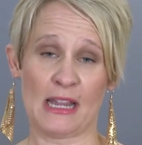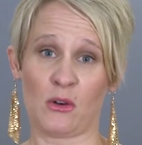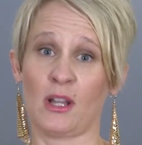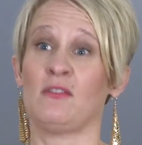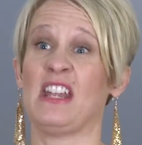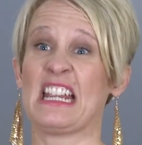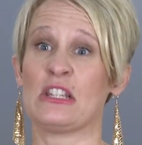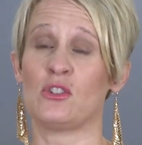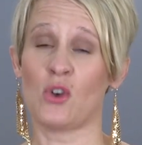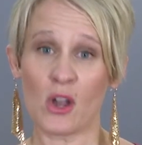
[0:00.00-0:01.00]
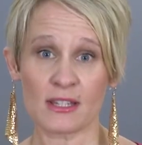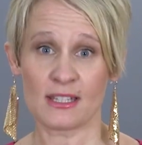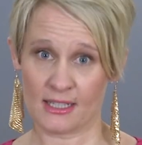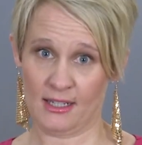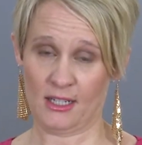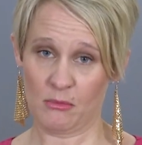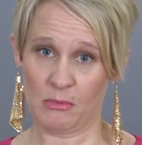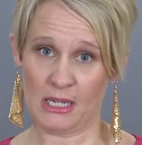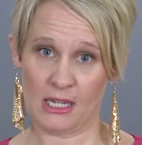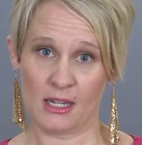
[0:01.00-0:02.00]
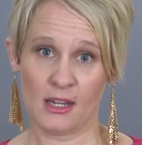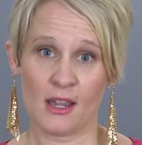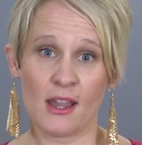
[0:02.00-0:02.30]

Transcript: how kind of exhausting it can be,